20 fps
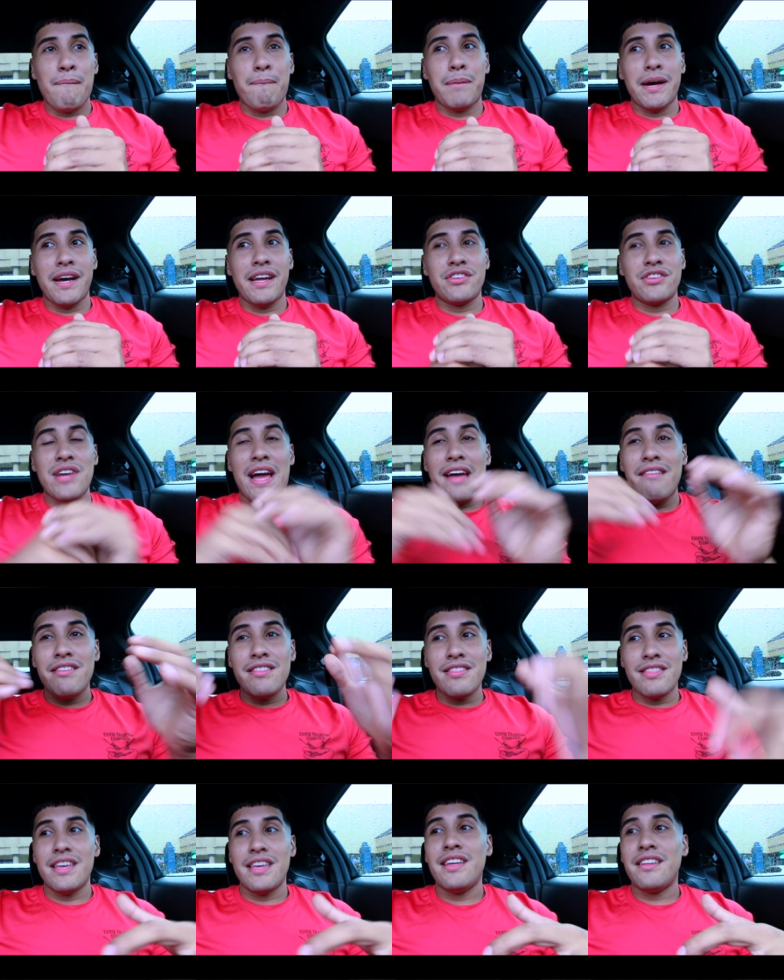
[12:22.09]
But
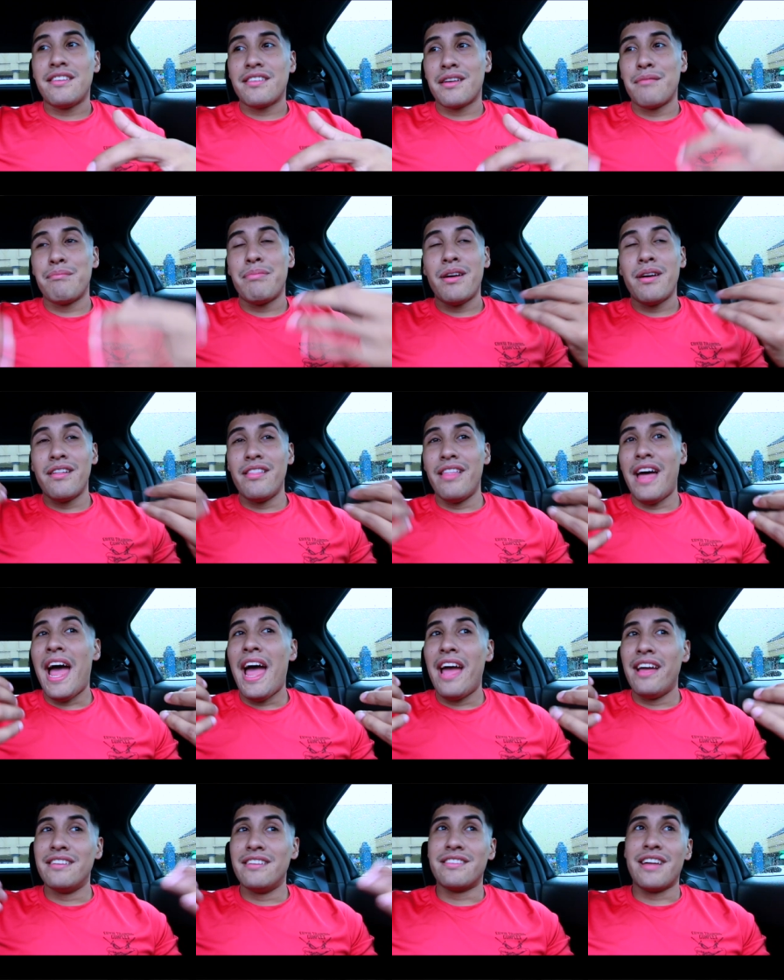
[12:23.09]
driving this compared to
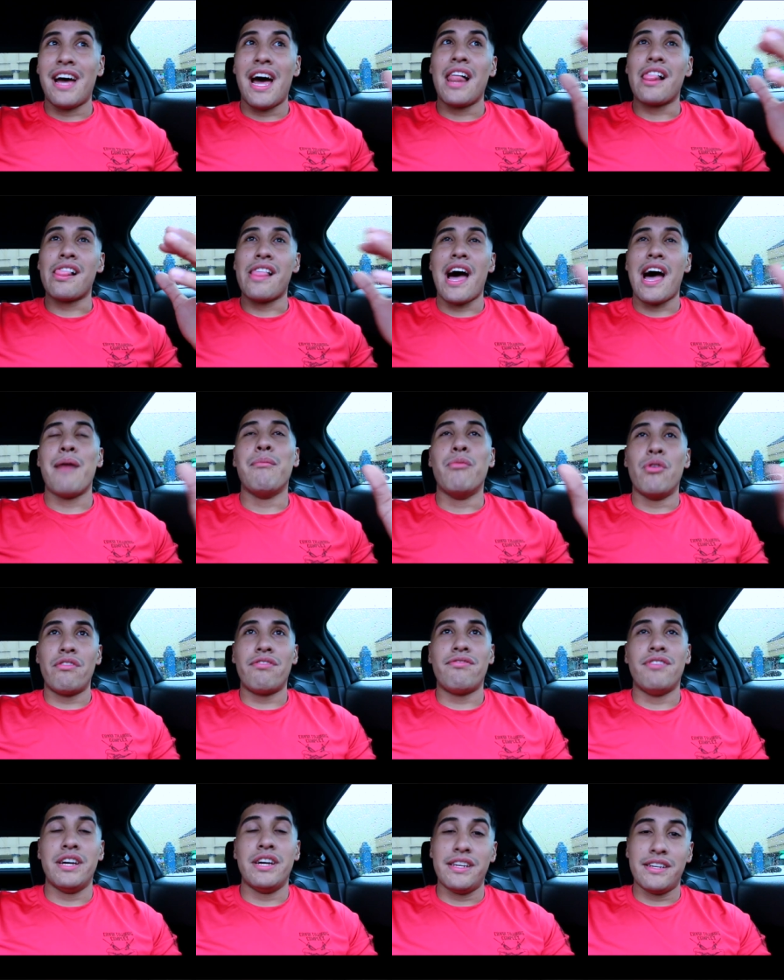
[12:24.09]
that is a lot more
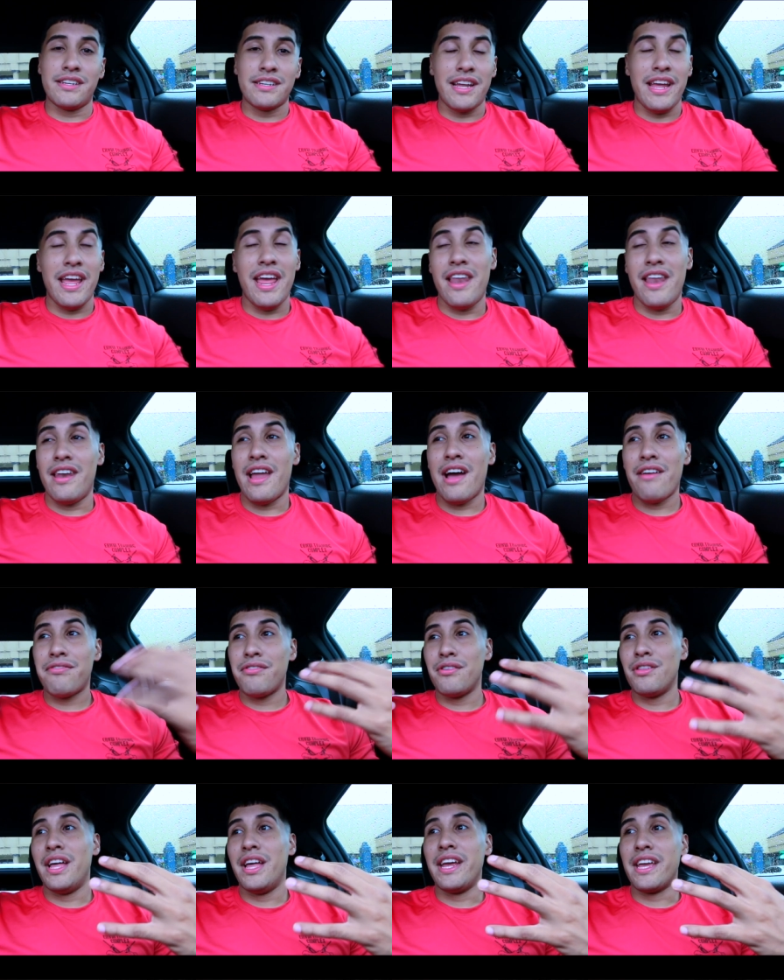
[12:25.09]
fun and I
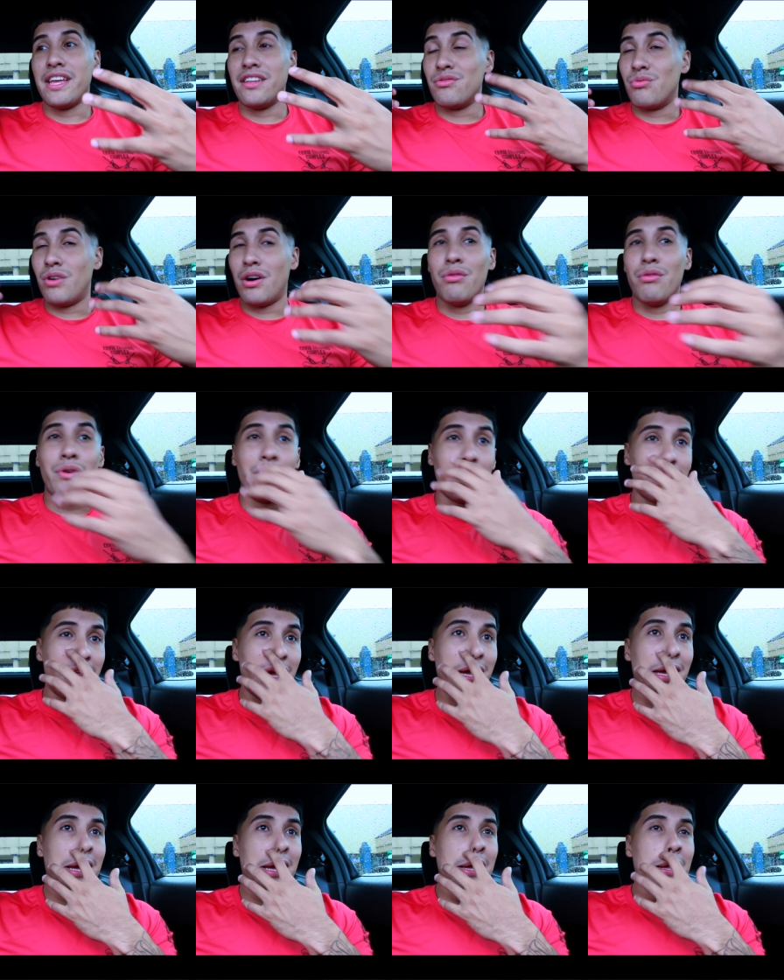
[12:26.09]
feel like it's well worth
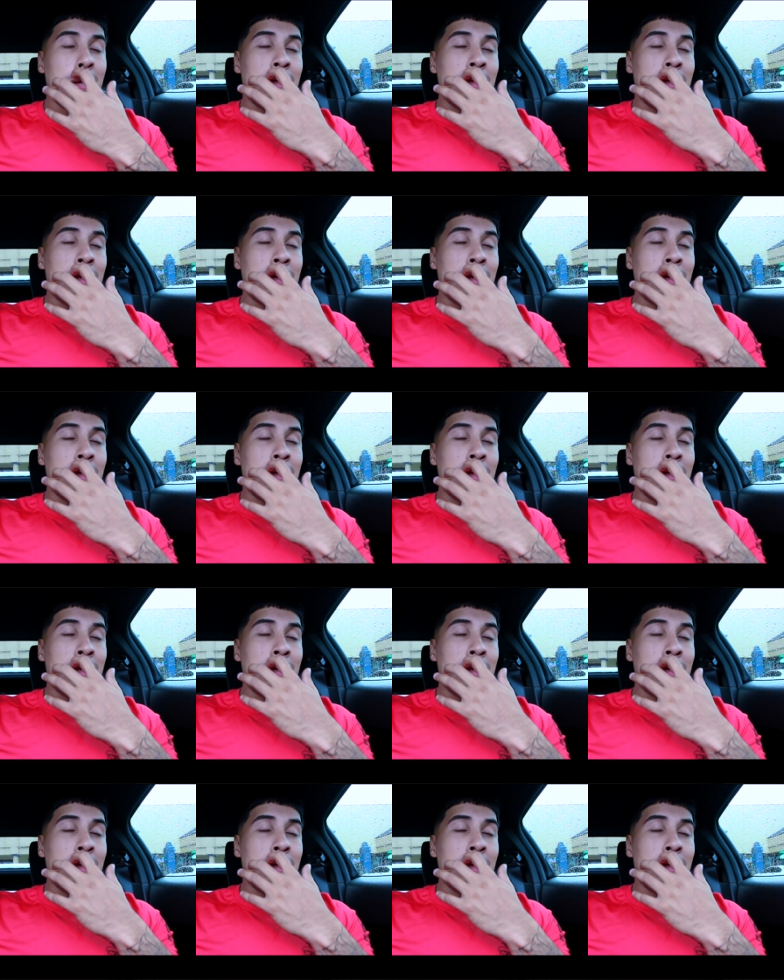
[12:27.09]
it.